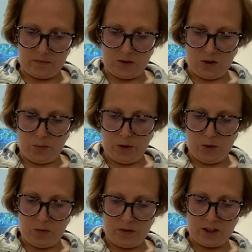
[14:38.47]
I
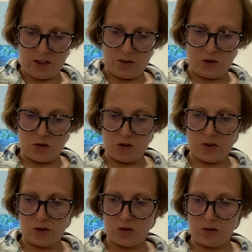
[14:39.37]
will
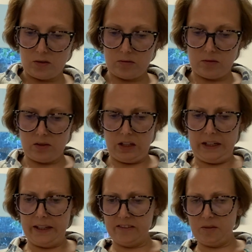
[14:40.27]
just
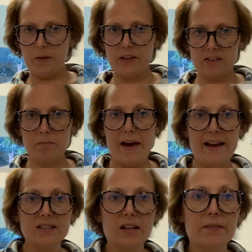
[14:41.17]
clear some of this
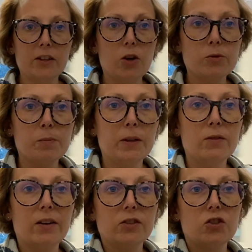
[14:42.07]
mess and then I'll spin
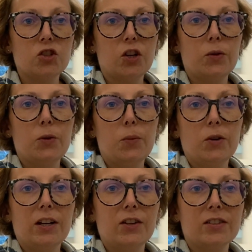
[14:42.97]
you around and show you
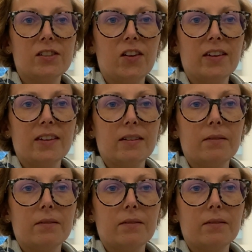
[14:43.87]
what it looks like.